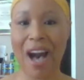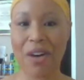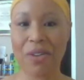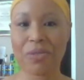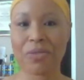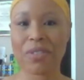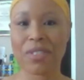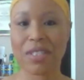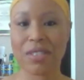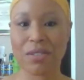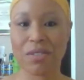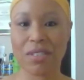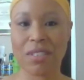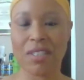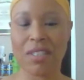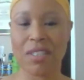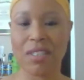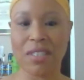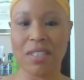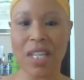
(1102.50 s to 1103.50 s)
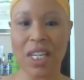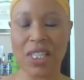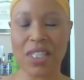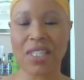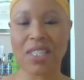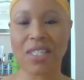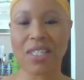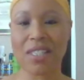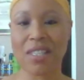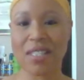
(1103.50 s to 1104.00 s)
How
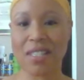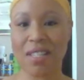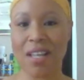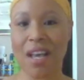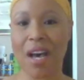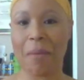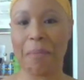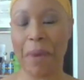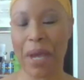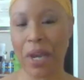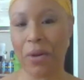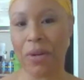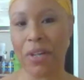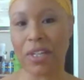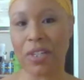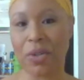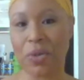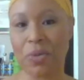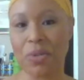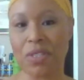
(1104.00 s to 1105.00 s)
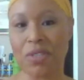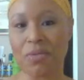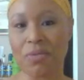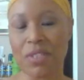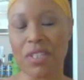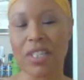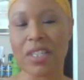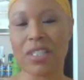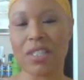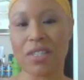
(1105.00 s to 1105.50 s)
does a parent who is
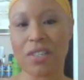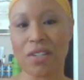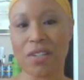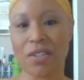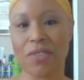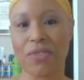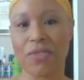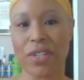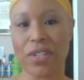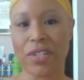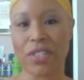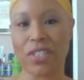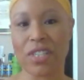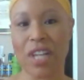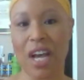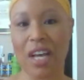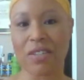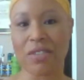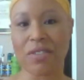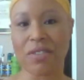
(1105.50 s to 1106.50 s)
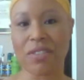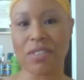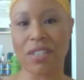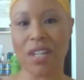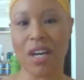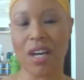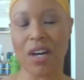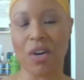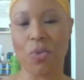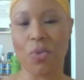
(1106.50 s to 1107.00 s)
really concerned for their child's